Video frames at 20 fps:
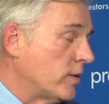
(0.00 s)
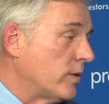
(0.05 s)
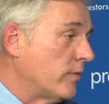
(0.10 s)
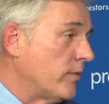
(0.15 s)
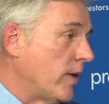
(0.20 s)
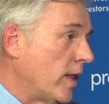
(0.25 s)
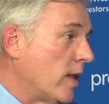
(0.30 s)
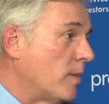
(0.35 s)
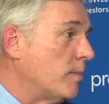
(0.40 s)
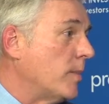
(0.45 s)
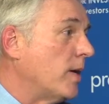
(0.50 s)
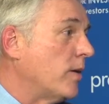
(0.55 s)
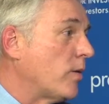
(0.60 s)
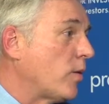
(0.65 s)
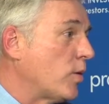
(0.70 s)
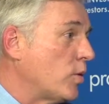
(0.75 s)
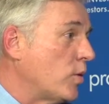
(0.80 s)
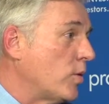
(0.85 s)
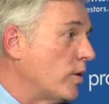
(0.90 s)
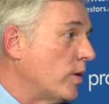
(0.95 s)

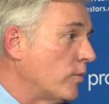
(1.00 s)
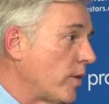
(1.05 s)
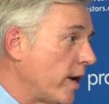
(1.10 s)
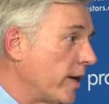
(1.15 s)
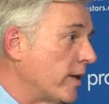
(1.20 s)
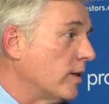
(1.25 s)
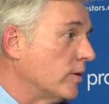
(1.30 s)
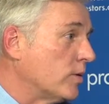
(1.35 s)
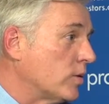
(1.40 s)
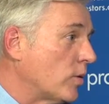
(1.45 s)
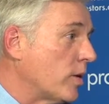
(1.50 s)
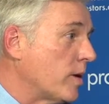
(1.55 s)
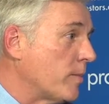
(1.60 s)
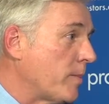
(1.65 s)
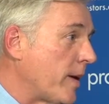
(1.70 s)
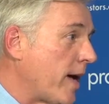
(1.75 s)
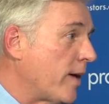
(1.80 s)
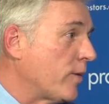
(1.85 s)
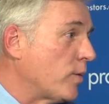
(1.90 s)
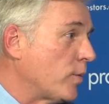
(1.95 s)
development through the regulatory
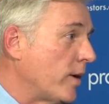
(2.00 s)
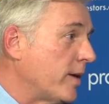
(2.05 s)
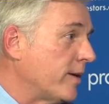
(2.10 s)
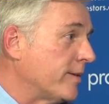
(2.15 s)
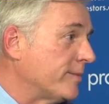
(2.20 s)
pathway.